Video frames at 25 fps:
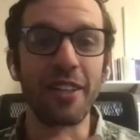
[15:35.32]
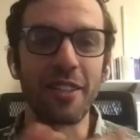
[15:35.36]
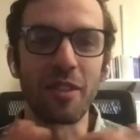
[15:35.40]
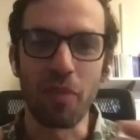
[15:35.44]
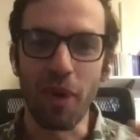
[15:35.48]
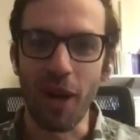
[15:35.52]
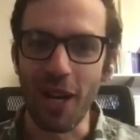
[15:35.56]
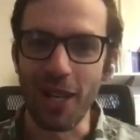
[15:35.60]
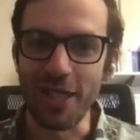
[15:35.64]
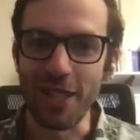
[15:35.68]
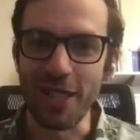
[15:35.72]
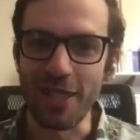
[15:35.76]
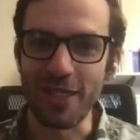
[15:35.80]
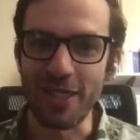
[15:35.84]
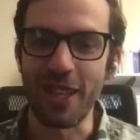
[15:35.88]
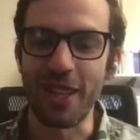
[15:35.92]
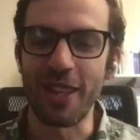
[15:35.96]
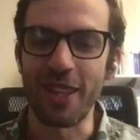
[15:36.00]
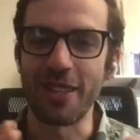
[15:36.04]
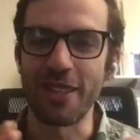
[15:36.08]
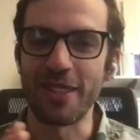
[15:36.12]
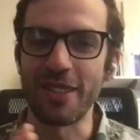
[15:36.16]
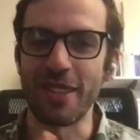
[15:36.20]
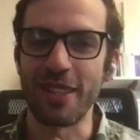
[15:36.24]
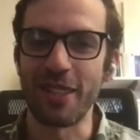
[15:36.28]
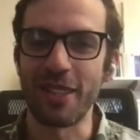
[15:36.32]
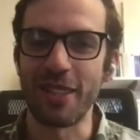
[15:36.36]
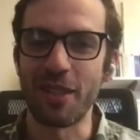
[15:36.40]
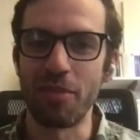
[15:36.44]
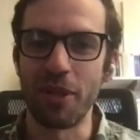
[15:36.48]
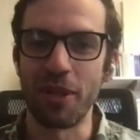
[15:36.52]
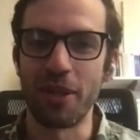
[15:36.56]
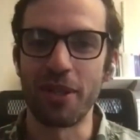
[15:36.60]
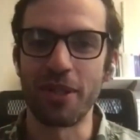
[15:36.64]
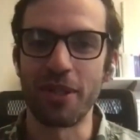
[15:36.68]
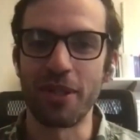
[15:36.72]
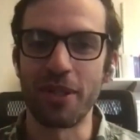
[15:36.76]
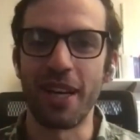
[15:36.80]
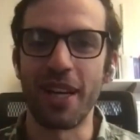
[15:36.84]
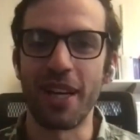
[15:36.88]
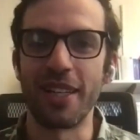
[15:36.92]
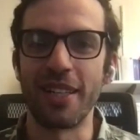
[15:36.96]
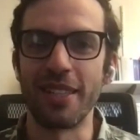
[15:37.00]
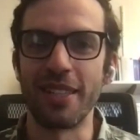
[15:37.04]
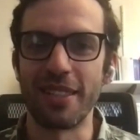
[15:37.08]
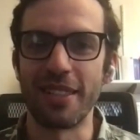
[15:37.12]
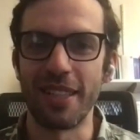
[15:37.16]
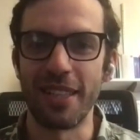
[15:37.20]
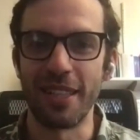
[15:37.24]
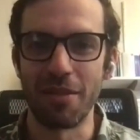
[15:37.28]
unsurprisingly, things like computer
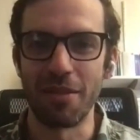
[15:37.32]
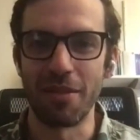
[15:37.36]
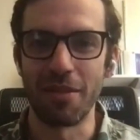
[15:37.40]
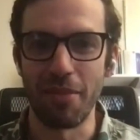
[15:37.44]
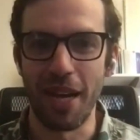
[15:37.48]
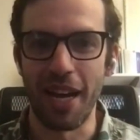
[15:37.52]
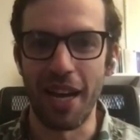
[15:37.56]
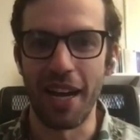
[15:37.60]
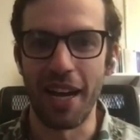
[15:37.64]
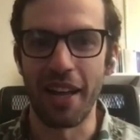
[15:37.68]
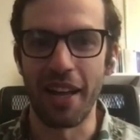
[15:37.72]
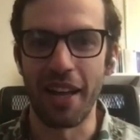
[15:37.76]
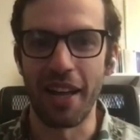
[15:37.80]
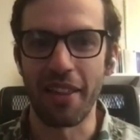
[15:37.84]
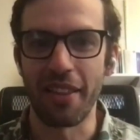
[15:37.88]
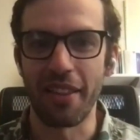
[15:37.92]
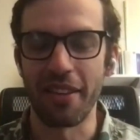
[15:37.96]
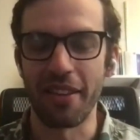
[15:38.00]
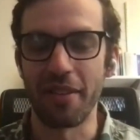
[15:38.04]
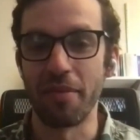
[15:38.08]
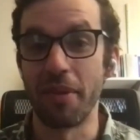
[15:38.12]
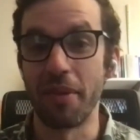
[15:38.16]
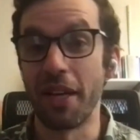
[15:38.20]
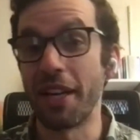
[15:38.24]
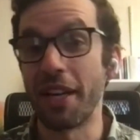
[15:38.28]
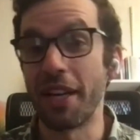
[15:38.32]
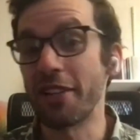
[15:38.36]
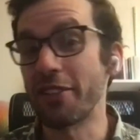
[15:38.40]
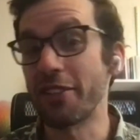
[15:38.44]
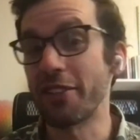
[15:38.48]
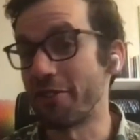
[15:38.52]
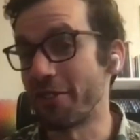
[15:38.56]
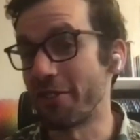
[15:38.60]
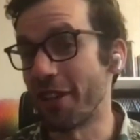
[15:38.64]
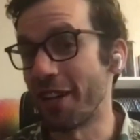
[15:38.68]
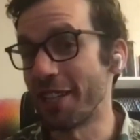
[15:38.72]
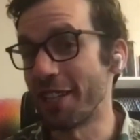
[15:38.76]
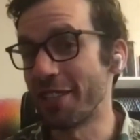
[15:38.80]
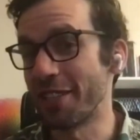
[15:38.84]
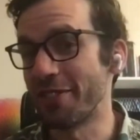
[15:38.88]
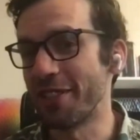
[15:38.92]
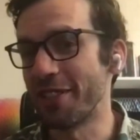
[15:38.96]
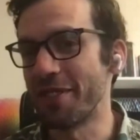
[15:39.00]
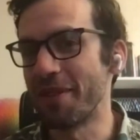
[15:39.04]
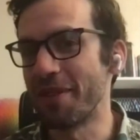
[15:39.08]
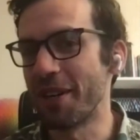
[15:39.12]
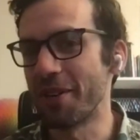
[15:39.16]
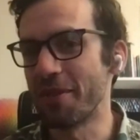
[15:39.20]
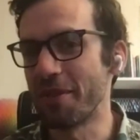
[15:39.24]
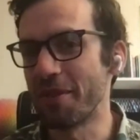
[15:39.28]
science and math, and actually
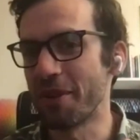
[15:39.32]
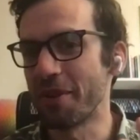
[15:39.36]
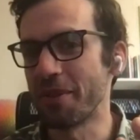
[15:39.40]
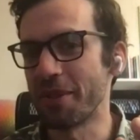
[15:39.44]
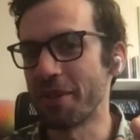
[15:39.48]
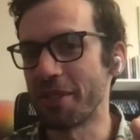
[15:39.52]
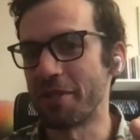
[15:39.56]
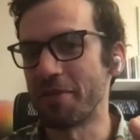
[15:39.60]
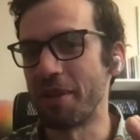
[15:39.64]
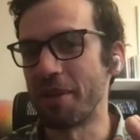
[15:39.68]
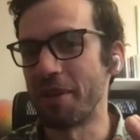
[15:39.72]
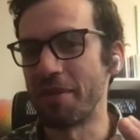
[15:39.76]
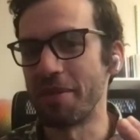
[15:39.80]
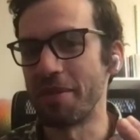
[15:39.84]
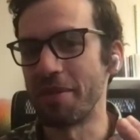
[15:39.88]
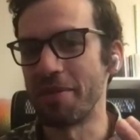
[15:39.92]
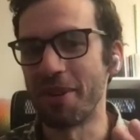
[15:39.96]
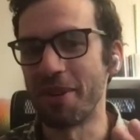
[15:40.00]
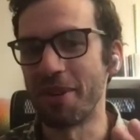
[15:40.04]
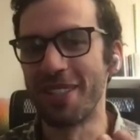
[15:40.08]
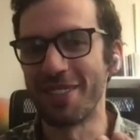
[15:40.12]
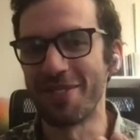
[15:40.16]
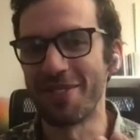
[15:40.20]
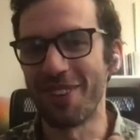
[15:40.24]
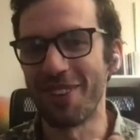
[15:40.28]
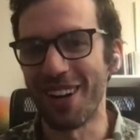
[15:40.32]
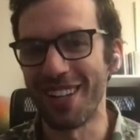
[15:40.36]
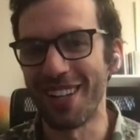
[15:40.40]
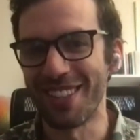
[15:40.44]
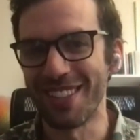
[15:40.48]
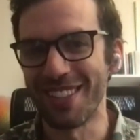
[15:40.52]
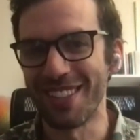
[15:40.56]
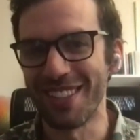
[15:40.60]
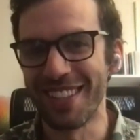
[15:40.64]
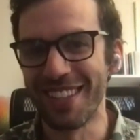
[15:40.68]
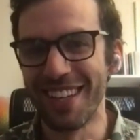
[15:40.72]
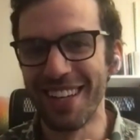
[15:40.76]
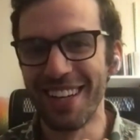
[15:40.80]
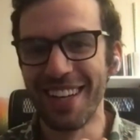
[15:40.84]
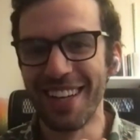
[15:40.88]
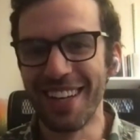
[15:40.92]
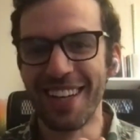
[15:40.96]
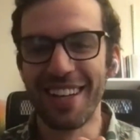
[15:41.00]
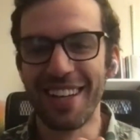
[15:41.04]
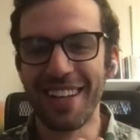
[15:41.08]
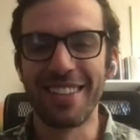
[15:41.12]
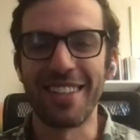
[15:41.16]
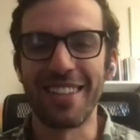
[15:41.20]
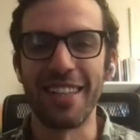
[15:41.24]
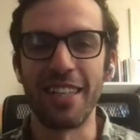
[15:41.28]
philosophy in my own word, which is maybe more surprising,
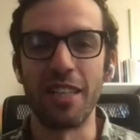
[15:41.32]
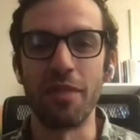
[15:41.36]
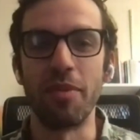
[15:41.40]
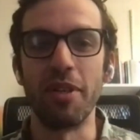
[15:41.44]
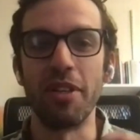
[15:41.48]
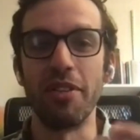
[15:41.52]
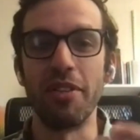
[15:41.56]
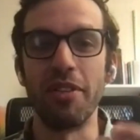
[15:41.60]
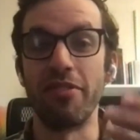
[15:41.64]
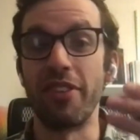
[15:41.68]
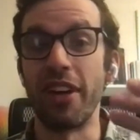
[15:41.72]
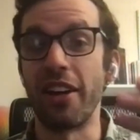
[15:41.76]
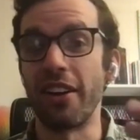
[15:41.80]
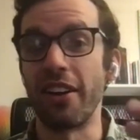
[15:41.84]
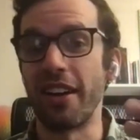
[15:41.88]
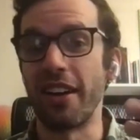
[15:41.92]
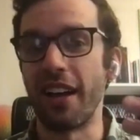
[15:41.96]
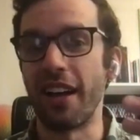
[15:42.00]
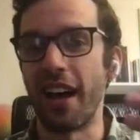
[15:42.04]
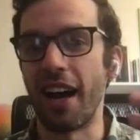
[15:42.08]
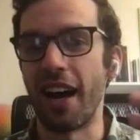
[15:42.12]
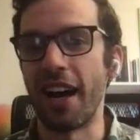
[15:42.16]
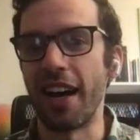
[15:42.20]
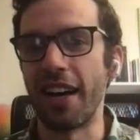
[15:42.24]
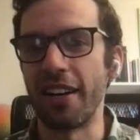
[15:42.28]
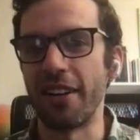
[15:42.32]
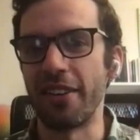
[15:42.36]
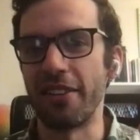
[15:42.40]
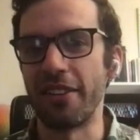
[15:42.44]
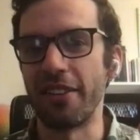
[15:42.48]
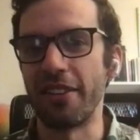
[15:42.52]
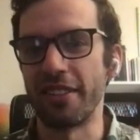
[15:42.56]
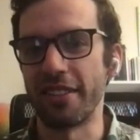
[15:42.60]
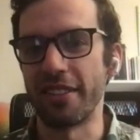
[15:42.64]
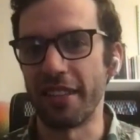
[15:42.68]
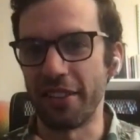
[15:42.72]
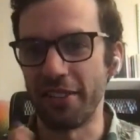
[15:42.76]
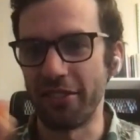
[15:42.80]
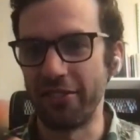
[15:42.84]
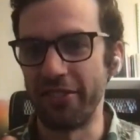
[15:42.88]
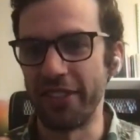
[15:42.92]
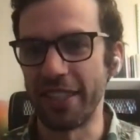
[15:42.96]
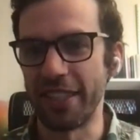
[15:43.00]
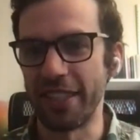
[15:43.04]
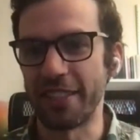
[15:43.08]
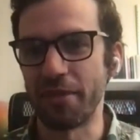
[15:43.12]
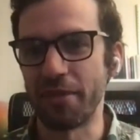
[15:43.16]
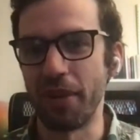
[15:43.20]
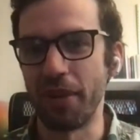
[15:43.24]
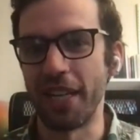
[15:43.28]
tend to be very high on this like
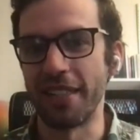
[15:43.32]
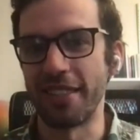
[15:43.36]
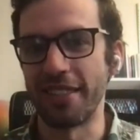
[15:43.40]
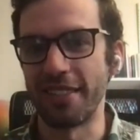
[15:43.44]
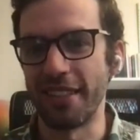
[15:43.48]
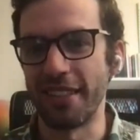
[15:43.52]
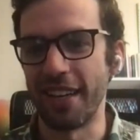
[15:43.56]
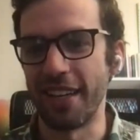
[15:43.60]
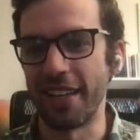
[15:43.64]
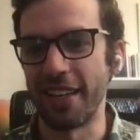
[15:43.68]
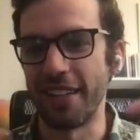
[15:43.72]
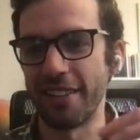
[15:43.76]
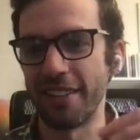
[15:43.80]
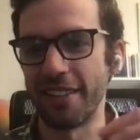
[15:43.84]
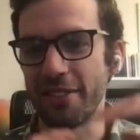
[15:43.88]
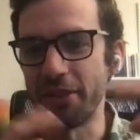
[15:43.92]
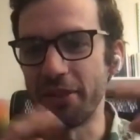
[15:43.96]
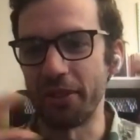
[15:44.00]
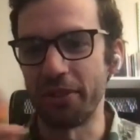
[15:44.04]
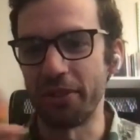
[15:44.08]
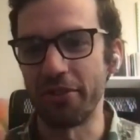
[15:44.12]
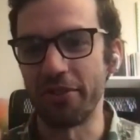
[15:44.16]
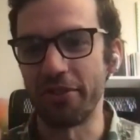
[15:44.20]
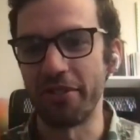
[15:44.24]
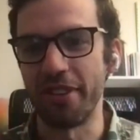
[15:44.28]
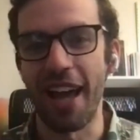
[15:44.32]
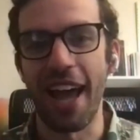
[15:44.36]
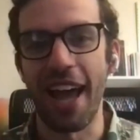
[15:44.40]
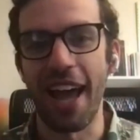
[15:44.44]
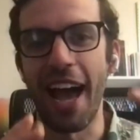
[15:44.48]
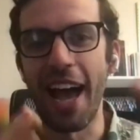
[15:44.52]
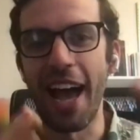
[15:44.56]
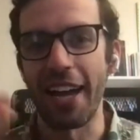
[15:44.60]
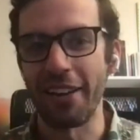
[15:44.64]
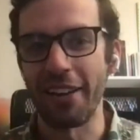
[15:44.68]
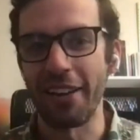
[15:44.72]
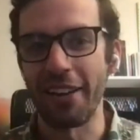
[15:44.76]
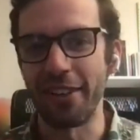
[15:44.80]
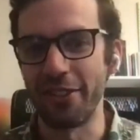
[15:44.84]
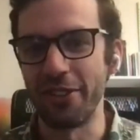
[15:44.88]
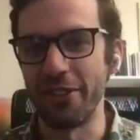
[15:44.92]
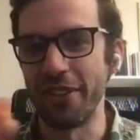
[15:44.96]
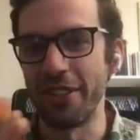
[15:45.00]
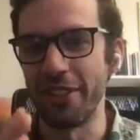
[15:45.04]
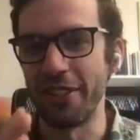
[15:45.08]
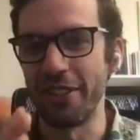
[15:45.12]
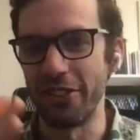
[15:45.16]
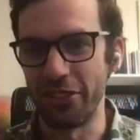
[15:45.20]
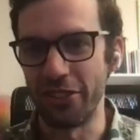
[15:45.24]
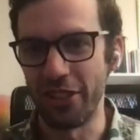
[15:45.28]
fixed mindset sort of
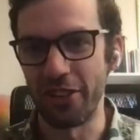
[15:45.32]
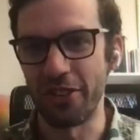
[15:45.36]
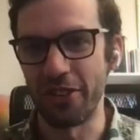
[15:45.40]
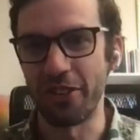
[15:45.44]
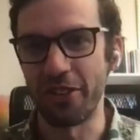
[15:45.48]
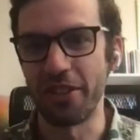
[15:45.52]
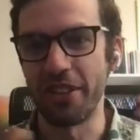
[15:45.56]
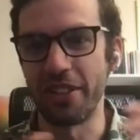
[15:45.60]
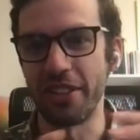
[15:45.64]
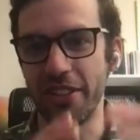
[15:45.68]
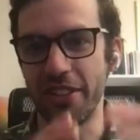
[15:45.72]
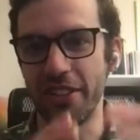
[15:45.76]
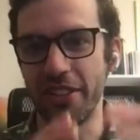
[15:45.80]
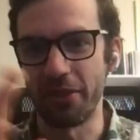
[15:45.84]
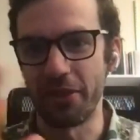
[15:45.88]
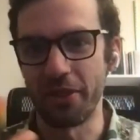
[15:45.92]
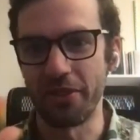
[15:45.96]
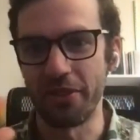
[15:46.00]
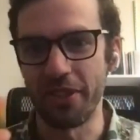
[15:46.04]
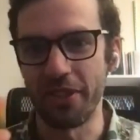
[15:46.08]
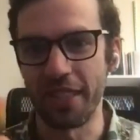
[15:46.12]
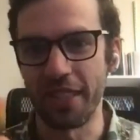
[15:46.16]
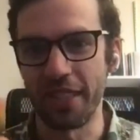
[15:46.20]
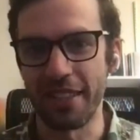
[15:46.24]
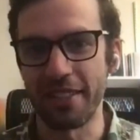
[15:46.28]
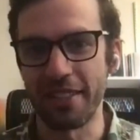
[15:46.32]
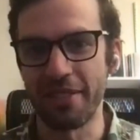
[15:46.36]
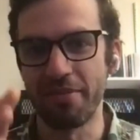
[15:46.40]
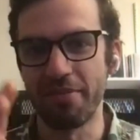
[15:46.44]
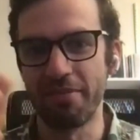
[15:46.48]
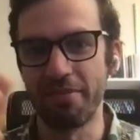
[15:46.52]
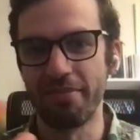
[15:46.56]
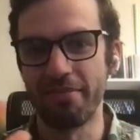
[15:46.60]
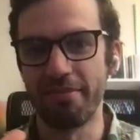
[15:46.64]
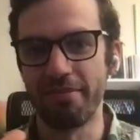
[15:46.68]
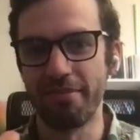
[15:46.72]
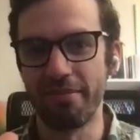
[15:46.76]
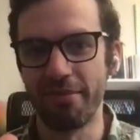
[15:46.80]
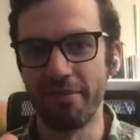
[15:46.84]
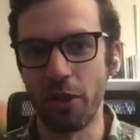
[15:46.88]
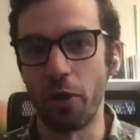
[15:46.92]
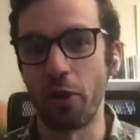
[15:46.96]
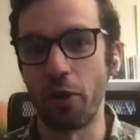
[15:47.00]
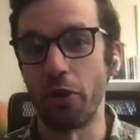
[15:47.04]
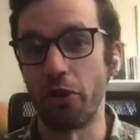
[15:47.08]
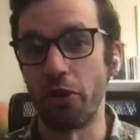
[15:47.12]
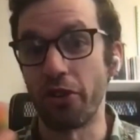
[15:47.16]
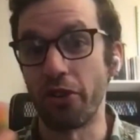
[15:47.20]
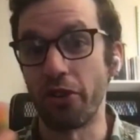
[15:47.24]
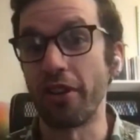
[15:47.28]
attitude in general and the sort of like
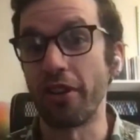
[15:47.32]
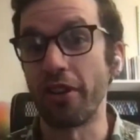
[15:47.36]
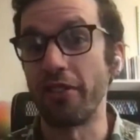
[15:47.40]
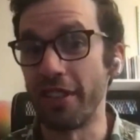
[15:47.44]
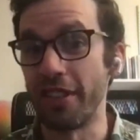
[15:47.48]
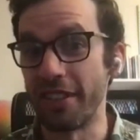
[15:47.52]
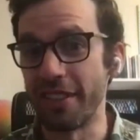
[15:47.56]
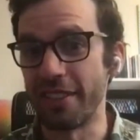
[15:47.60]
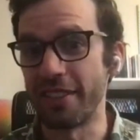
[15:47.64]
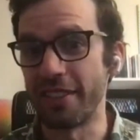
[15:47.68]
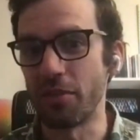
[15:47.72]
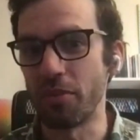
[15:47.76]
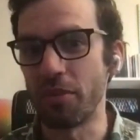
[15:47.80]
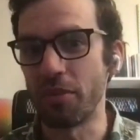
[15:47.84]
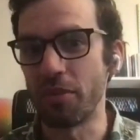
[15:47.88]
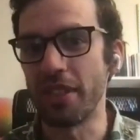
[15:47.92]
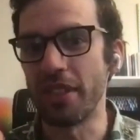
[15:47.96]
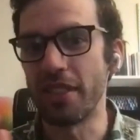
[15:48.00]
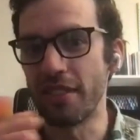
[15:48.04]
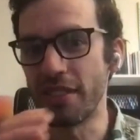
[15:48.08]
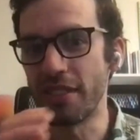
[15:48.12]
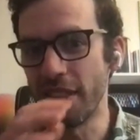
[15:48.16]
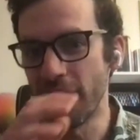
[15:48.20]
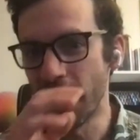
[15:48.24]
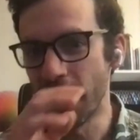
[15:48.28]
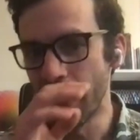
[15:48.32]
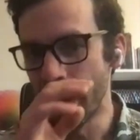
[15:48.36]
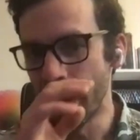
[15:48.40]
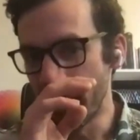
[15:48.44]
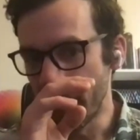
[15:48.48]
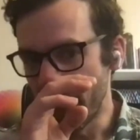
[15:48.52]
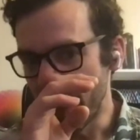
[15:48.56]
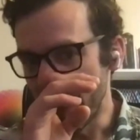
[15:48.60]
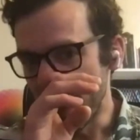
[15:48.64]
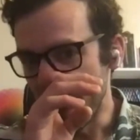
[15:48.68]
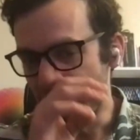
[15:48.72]
culture of the disciplines.